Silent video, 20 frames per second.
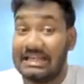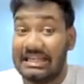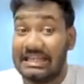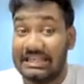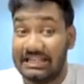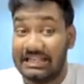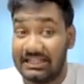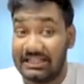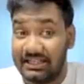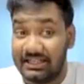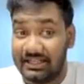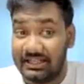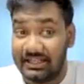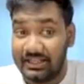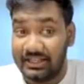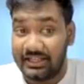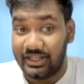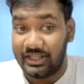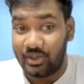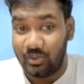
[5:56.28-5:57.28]

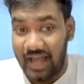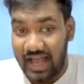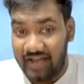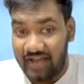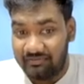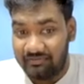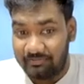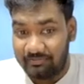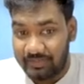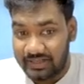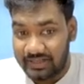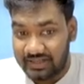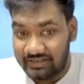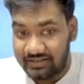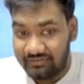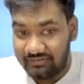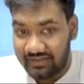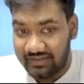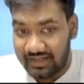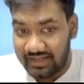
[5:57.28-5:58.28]
you have
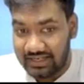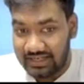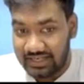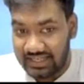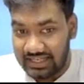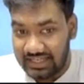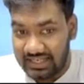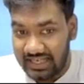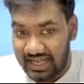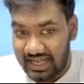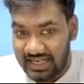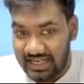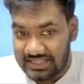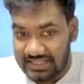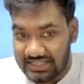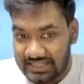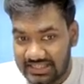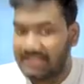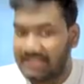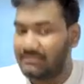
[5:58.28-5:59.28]
perfectly
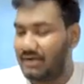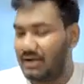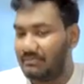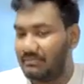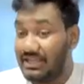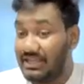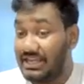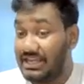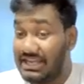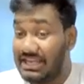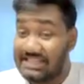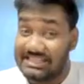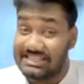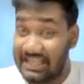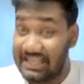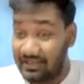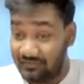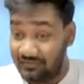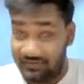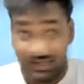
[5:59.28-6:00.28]
elastic demand. PED is
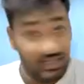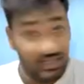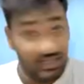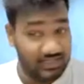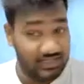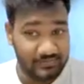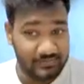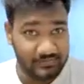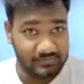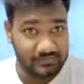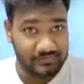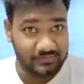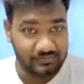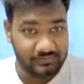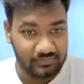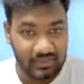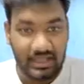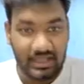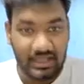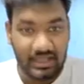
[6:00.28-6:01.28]
infinity.
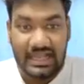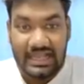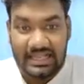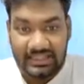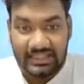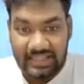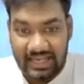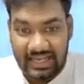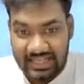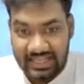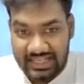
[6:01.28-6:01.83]
Then